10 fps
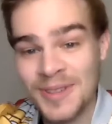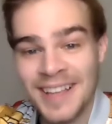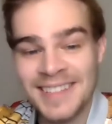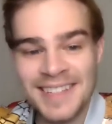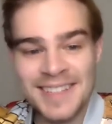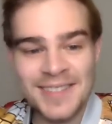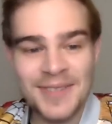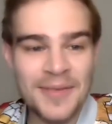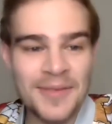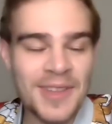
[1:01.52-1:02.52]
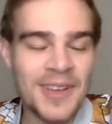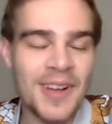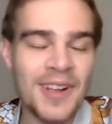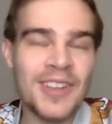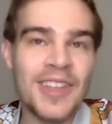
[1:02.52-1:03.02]
as it is so lovingly
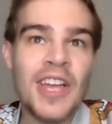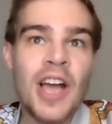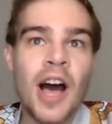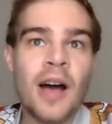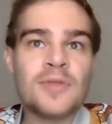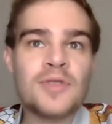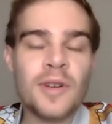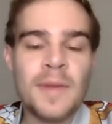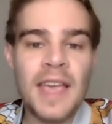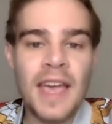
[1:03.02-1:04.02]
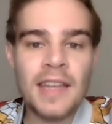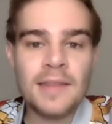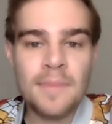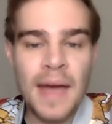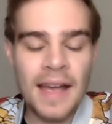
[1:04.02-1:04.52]
called, sort of began
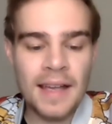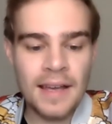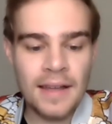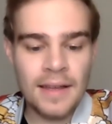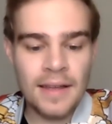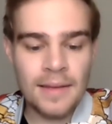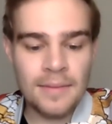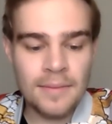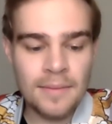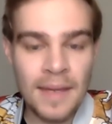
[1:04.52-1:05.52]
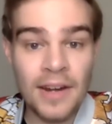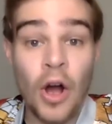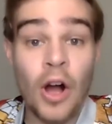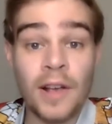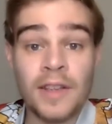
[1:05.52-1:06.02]
back in
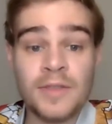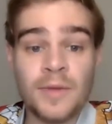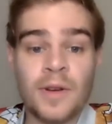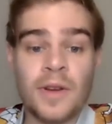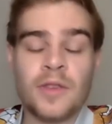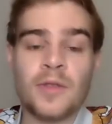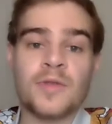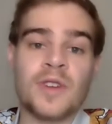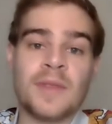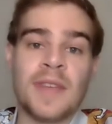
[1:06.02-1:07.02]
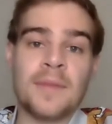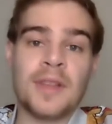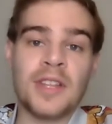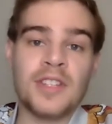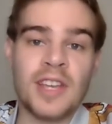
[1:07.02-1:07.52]
August when a user named
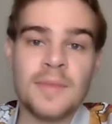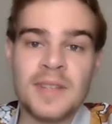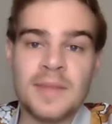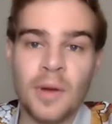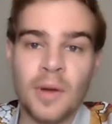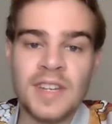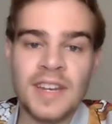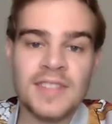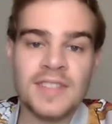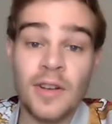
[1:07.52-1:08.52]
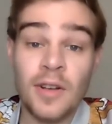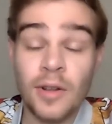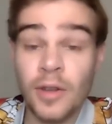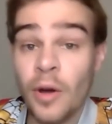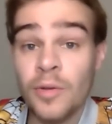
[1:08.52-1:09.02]
Emily Jacobson posted a song
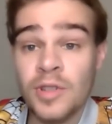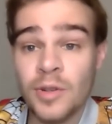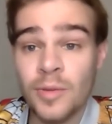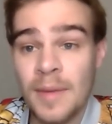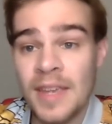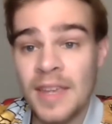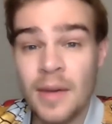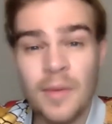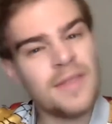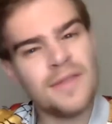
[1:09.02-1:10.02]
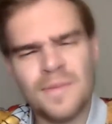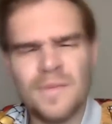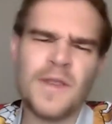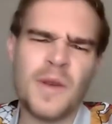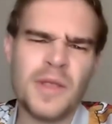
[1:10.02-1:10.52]
called "Ode to Remy" that went
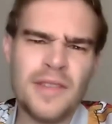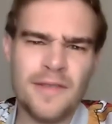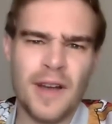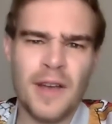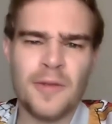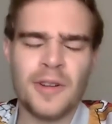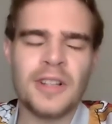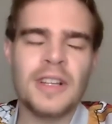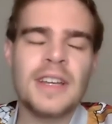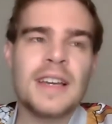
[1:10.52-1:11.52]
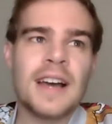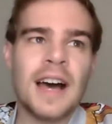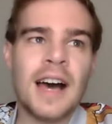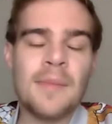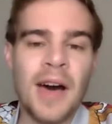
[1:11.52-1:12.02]
fairly viral
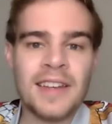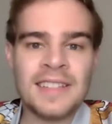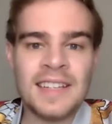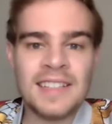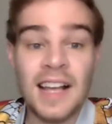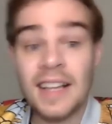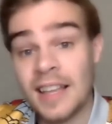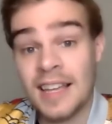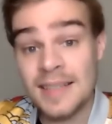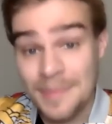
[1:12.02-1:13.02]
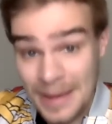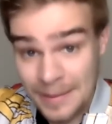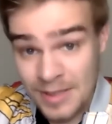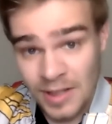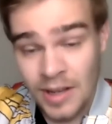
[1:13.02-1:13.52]
on TikTok, like as a
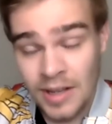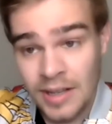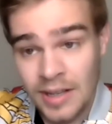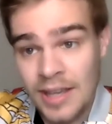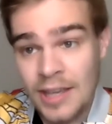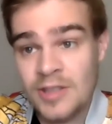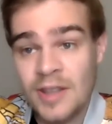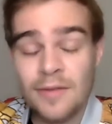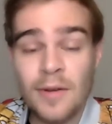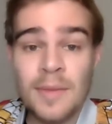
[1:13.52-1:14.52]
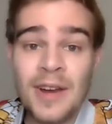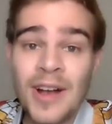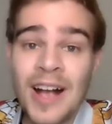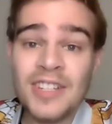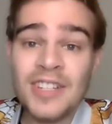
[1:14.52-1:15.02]
meme song. So then from there,
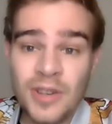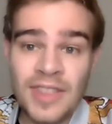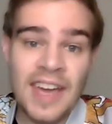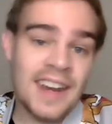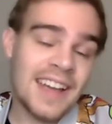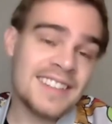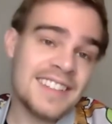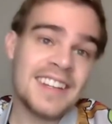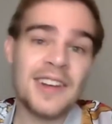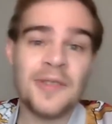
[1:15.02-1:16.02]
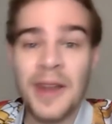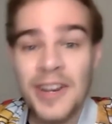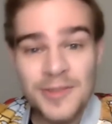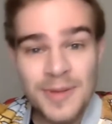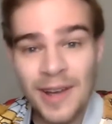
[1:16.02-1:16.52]
I took that, I did an
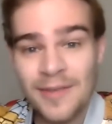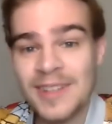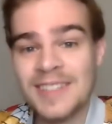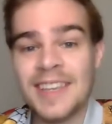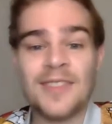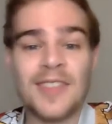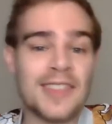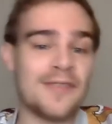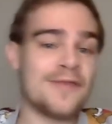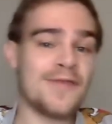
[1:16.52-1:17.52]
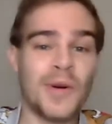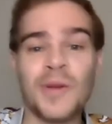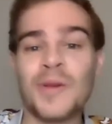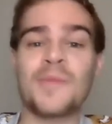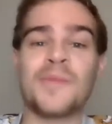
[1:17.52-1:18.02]
arrangement of it to give it like the
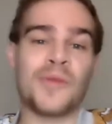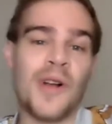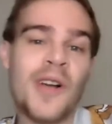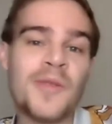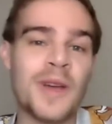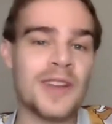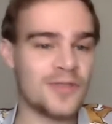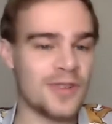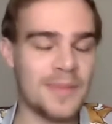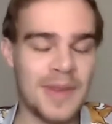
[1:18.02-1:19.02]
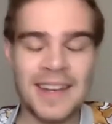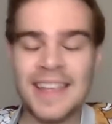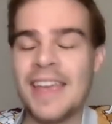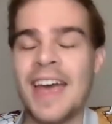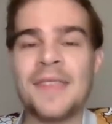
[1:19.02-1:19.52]
full Broadway treatment,
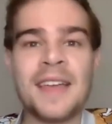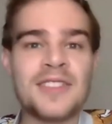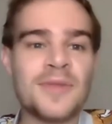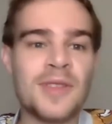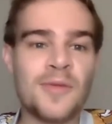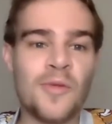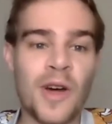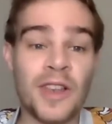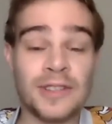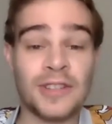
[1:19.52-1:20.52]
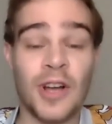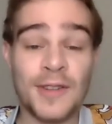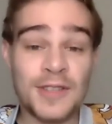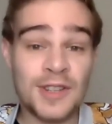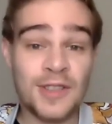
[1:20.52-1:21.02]
and that's really what
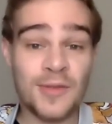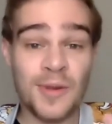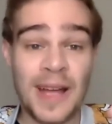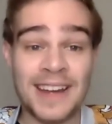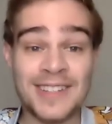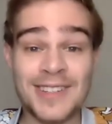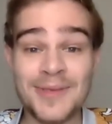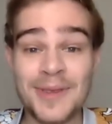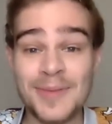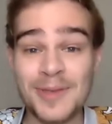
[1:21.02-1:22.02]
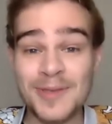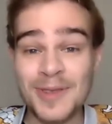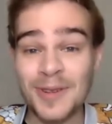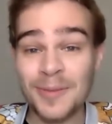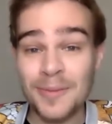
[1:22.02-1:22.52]
launched the Ratatouille
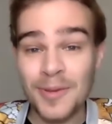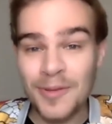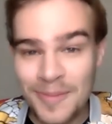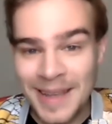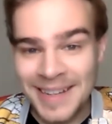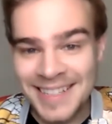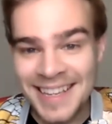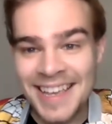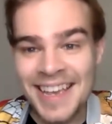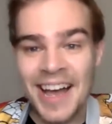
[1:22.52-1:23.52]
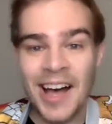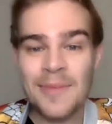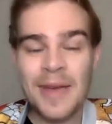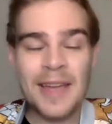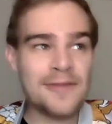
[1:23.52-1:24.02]
musical movement.
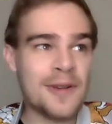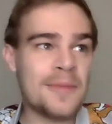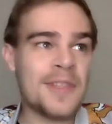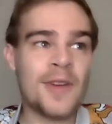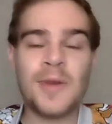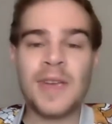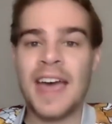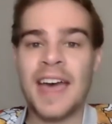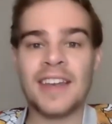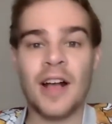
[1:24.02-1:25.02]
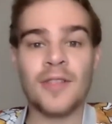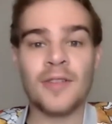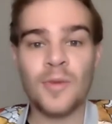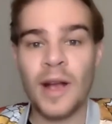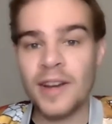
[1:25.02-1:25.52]
And from there, we had other
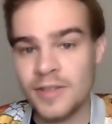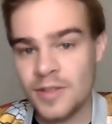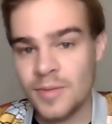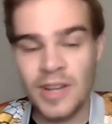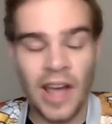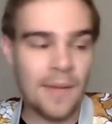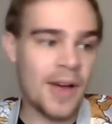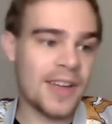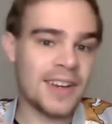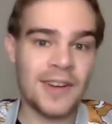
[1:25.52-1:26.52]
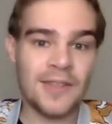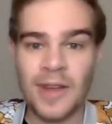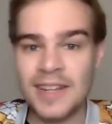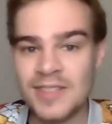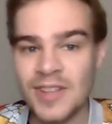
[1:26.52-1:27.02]
writers who would come on and
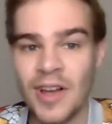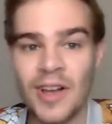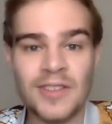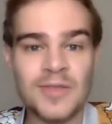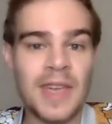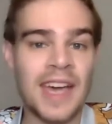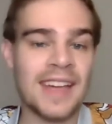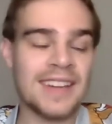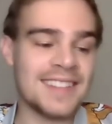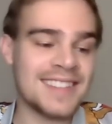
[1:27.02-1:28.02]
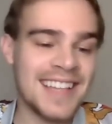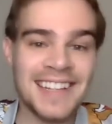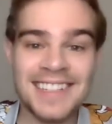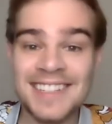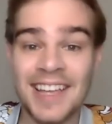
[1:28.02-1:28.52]
write songs. We had set
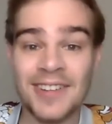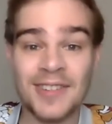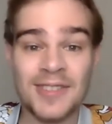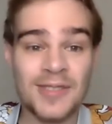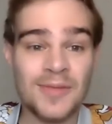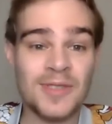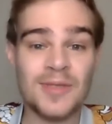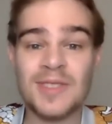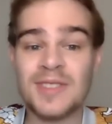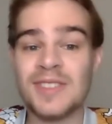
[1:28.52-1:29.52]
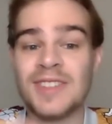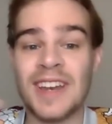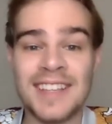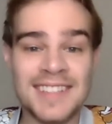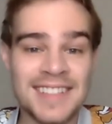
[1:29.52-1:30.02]
designers who would do these
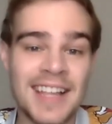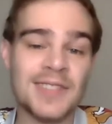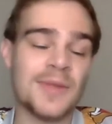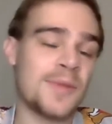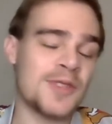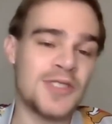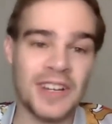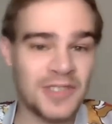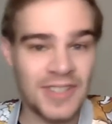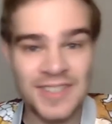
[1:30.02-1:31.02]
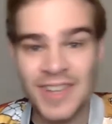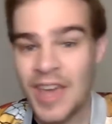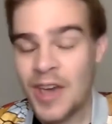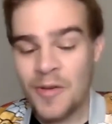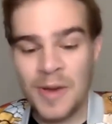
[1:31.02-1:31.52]
stunning sets with projections.
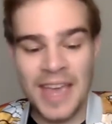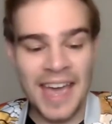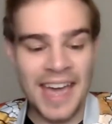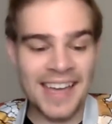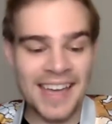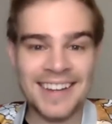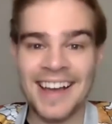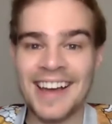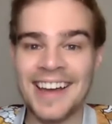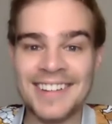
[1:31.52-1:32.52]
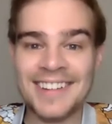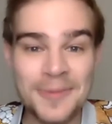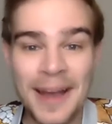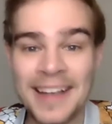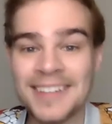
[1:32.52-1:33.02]
We had
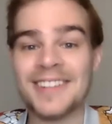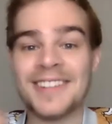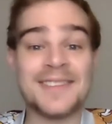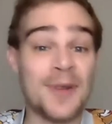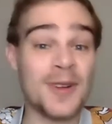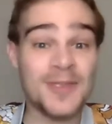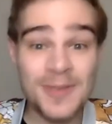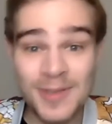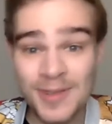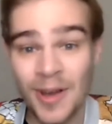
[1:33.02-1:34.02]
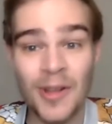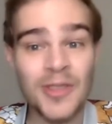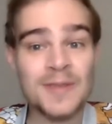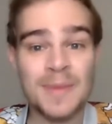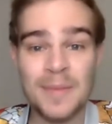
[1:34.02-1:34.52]
directors, producers, all
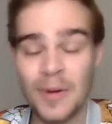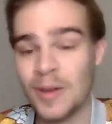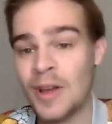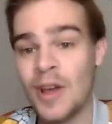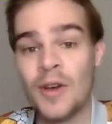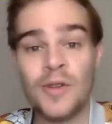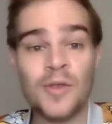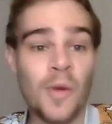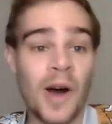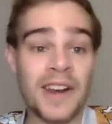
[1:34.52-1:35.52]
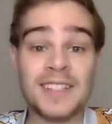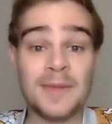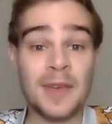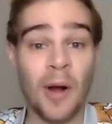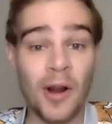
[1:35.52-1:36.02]
these people who wanted to
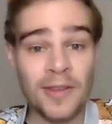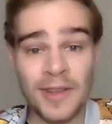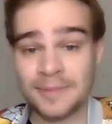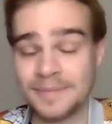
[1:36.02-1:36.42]
be a part of it.